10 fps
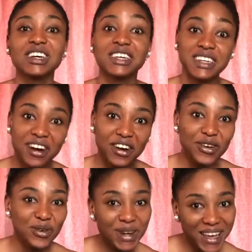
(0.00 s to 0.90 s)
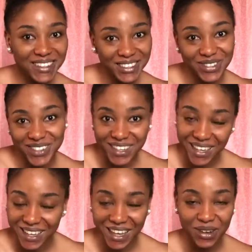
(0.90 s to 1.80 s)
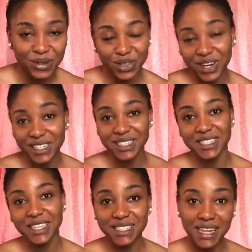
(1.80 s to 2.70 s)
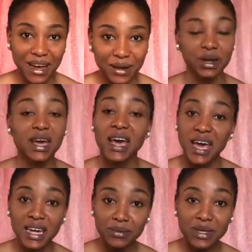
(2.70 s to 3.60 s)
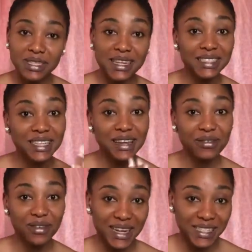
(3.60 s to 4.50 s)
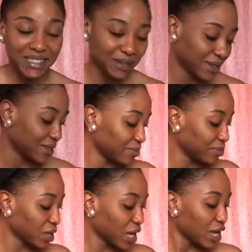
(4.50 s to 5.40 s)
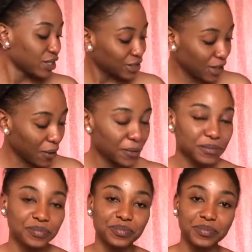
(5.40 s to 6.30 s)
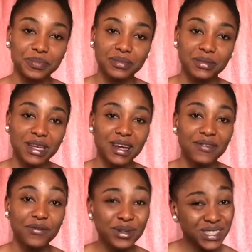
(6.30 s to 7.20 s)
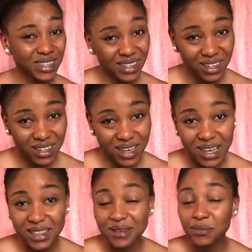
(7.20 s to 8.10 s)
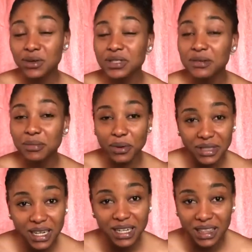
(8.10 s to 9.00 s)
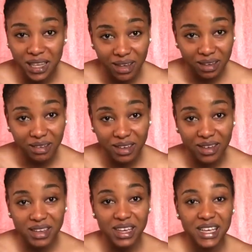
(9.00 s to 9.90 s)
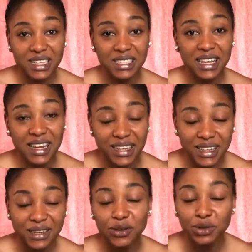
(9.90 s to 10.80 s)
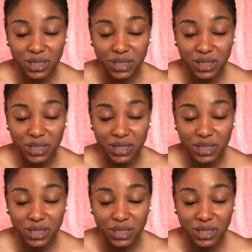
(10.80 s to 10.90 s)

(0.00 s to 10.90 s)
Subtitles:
a girl who likes to use skincare, who tries things out. Anyways, let's get right into it. So, for skincare, the most important thing is cleaning your